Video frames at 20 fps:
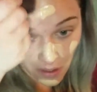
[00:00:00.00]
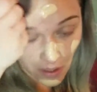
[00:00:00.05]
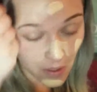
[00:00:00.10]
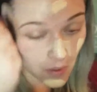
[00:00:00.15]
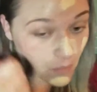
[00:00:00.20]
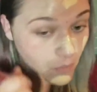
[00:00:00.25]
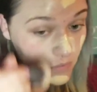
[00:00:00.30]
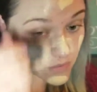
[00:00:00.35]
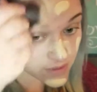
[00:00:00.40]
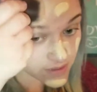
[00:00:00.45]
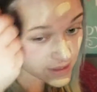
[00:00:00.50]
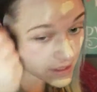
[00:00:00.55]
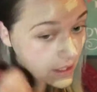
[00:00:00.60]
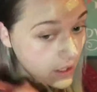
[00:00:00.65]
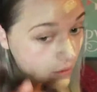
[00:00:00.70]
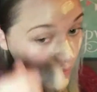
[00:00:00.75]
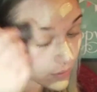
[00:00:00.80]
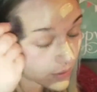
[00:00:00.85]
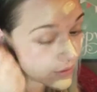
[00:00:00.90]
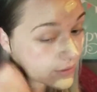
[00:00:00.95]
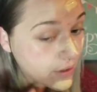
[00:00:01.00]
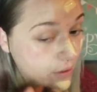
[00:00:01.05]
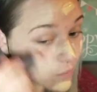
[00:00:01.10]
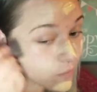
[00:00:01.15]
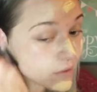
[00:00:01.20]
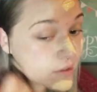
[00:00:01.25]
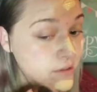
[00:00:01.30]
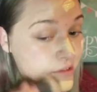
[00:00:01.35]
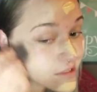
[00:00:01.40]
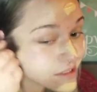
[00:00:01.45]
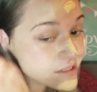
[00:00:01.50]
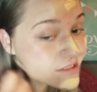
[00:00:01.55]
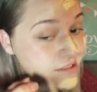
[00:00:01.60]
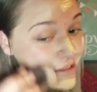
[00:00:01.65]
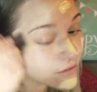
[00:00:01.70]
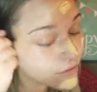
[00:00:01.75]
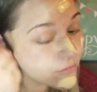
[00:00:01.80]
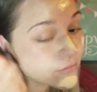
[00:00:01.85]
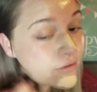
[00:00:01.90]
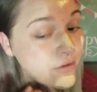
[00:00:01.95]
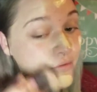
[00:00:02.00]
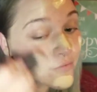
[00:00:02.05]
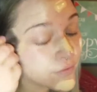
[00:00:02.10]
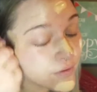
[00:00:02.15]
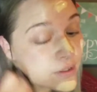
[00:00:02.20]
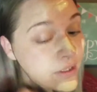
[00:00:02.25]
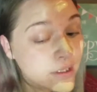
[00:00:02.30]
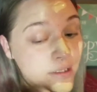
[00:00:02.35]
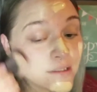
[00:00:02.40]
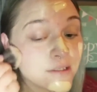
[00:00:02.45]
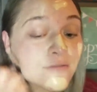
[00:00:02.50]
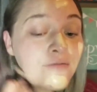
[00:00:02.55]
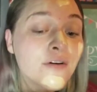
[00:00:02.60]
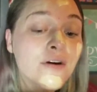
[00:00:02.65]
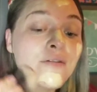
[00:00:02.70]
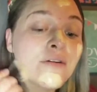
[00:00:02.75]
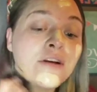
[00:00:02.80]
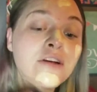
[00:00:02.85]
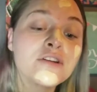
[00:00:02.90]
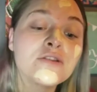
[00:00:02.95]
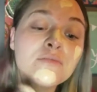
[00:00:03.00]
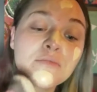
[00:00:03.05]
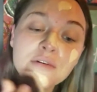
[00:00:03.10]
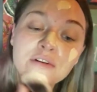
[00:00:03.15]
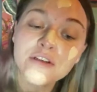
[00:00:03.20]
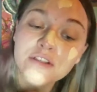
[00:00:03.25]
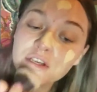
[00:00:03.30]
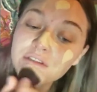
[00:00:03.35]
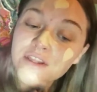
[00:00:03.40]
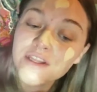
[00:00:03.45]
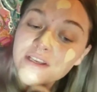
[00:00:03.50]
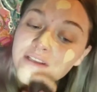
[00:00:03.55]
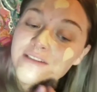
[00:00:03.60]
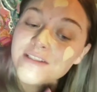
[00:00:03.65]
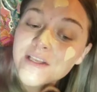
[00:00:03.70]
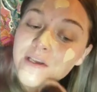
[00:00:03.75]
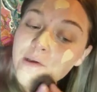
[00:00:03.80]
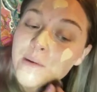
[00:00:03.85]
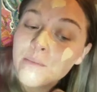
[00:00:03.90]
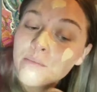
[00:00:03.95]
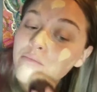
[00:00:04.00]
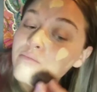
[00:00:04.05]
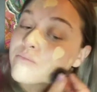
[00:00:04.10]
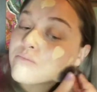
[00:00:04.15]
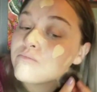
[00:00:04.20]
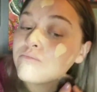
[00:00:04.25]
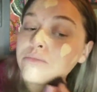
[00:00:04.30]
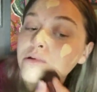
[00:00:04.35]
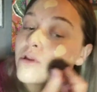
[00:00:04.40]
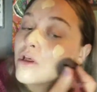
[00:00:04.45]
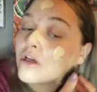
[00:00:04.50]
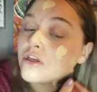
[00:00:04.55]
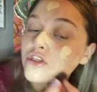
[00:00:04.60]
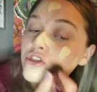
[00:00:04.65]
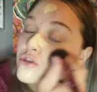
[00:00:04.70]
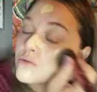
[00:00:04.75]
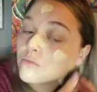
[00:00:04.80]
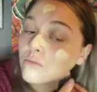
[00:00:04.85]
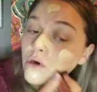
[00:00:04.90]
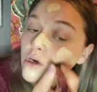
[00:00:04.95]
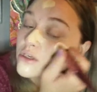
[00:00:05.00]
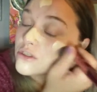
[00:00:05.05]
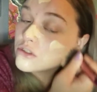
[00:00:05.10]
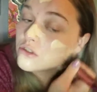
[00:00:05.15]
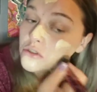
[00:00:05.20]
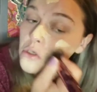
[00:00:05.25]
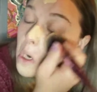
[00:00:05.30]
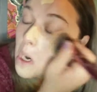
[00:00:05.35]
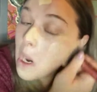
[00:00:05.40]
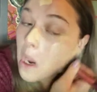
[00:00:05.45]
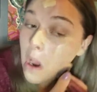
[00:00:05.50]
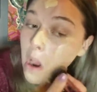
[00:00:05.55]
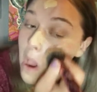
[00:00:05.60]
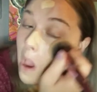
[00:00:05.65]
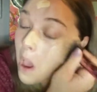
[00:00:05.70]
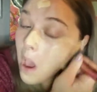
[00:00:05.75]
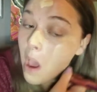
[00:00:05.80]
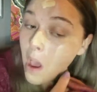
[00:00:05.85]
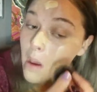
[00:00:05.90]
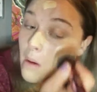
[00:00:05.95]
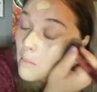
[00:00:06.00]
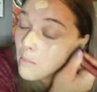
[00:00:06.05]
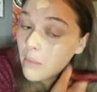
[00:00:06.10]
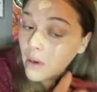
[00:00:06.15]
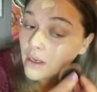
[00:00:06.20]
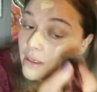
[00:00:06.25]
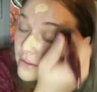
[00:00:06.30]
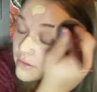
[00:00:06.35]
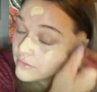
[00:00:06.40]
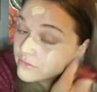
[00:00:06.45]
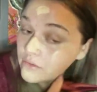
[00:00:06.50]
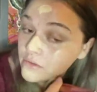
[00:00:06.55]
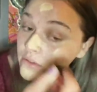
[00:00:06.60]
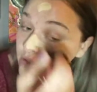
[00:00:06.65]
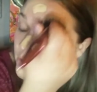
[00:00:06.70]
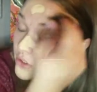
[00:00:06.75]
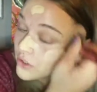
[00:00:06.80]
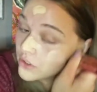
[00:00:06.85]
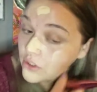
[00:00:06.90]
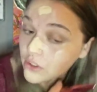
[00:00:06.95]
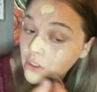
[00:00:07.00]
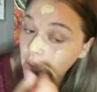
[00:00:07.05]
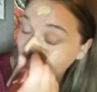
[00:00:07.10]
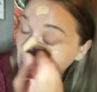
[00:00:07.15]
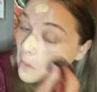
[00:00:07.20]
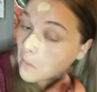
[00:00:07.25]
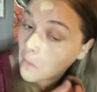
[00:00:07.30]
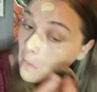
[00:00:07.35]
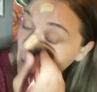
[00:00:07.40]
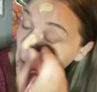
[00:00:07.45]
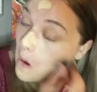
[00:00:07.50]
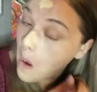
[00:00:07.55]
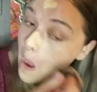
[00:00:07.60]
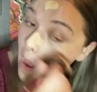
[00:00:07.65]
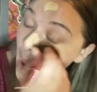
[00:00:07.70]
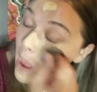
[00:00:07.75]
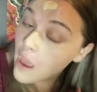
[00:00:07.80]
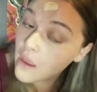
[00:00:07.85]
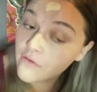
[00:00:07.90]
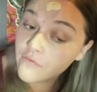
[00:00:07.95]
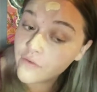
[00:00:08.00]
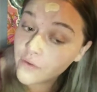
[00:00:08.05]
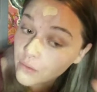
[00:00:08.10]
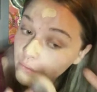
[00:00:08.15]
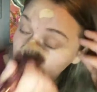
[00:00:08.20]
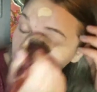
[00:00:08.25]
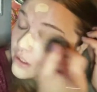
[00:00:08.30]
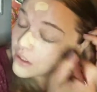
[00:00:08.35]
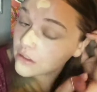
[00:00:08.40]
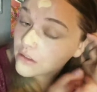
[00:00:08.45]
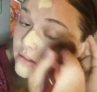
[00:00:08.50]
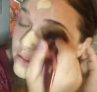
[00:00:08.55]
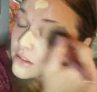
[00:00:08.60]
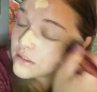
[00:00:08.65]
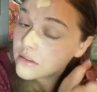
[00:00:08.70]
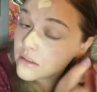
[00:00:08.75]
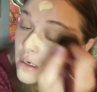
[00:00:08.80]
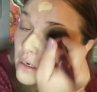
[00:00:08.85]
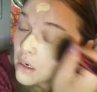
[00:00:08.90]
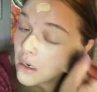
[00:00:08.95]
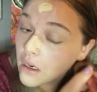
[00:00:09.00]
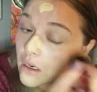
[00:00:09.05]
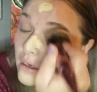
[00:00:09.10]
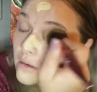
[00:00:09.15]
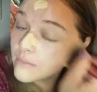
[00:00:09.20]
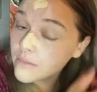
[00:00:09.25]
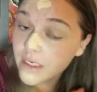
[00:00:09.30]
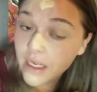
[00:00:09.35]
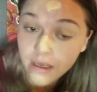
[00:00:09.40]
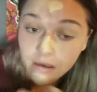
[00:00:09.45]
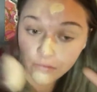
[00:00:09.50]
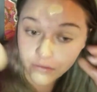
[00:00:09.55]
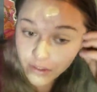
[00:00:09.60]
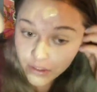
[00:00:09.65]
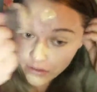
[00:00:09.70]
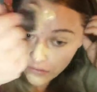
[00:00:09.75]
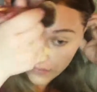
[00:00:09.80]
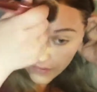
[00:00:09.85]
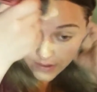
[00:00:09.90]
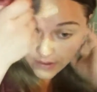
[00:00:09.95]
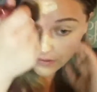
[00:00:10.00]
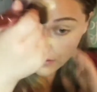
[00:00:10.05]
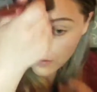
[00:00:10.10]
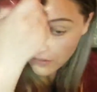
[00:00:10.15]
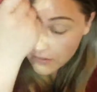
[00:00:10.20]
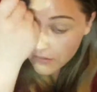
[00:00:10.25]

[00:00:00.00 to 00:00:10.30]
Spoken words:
And we'll see how well that works, because I don't really feel like it's a foundation brush. I think it's like a blush brush. But, you know, if it works, I'm down to use it.